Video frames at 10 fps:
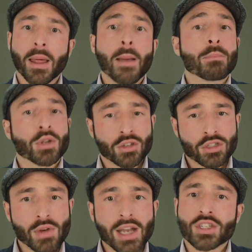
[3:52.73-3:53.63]
but your
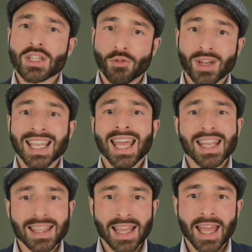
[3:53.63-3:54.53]
strategy for getting
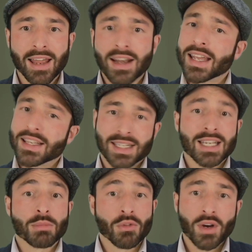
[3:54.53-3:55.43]
there is going to be
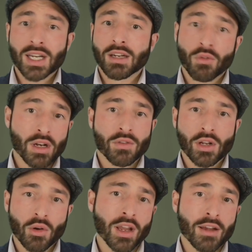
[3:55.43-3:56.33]
very different if you're
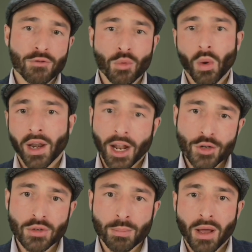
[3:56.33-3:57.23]
looking for
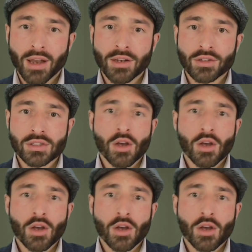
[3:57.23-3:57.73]
100 partners